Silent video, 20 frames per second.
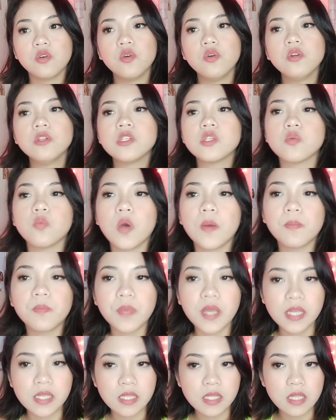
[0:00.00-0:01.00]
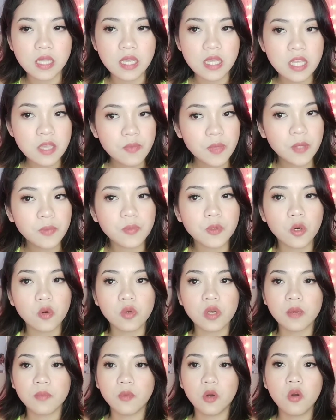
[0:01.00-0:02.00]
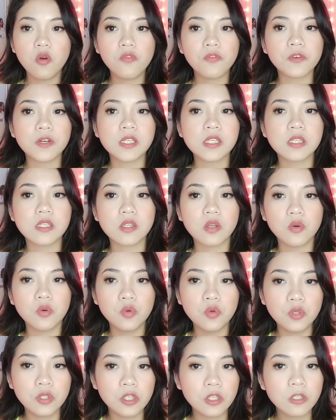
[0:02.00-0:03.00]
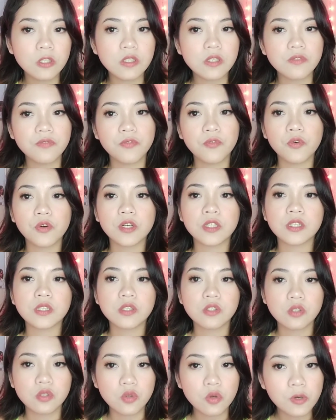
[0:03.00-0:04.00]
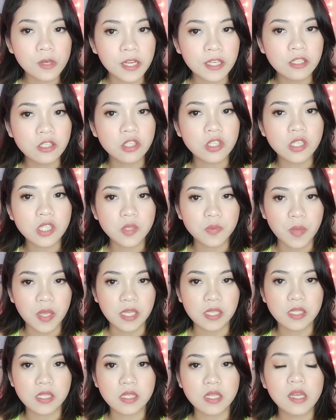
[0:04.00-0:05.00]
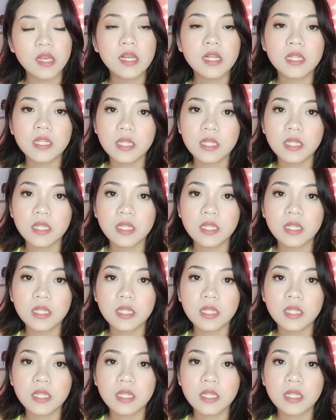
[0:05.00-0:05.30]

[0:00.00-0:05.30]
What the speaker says: Google's web-based email program offers oodles for storage space,